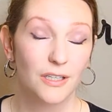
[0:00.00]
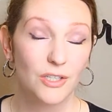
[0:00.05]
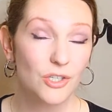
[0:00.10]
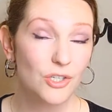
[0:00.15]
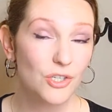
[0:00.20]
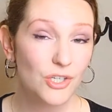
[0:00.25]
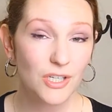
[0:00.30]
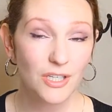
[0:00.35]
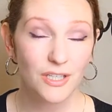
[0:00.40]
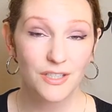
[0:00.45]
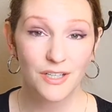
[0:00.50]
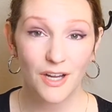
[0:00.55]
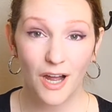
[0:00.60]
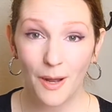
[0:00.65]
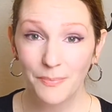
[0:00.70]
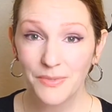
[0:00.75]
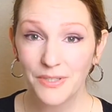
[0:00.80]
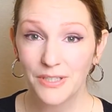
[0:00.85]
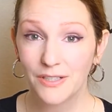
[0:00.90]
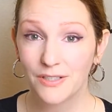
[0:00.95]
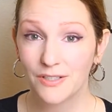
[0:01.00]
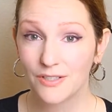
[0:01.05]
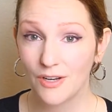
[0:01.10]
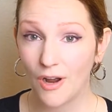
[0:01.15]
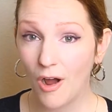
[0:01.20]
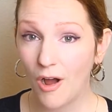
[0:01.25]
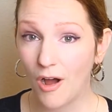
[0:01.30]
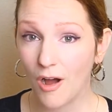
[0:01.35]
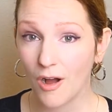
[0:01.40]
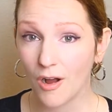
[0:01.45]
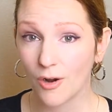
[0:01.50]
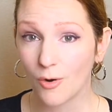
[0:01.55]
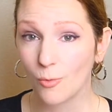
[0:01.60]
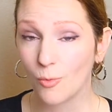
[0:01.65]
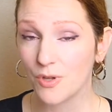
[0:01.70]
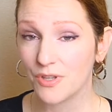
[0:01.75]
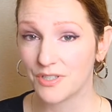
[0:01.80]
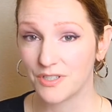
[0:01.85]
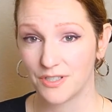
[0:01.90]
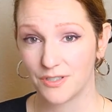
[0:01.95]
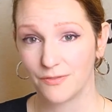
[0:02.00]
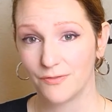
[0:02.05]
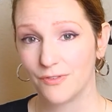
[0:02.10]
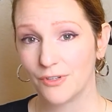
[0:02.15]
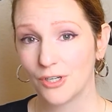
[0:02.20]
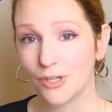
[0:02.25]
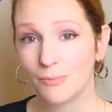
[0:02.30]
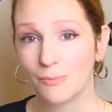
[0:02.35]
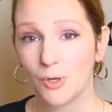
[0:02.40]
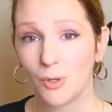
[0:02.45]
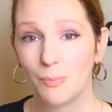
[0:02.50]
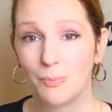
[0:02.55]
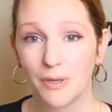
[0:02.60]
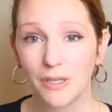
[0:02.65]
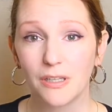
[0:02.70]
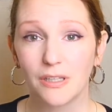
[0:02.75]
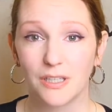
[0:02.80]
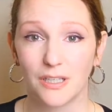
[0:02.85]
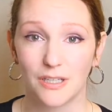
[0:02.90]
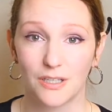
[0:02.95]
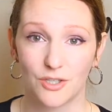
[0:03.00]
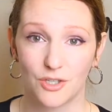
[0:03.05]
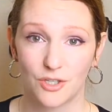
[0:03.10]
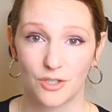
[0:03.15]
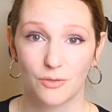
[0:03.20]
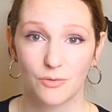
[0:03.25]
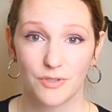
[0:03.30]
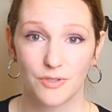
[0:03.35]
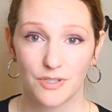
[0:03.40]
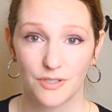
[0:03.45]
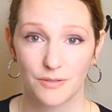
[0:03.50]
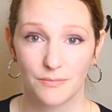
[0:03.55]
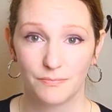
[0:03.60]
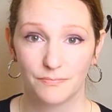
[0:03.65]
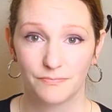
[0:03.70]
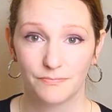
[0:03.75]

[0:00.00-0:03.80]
she adopted a dog with severe mobility issues.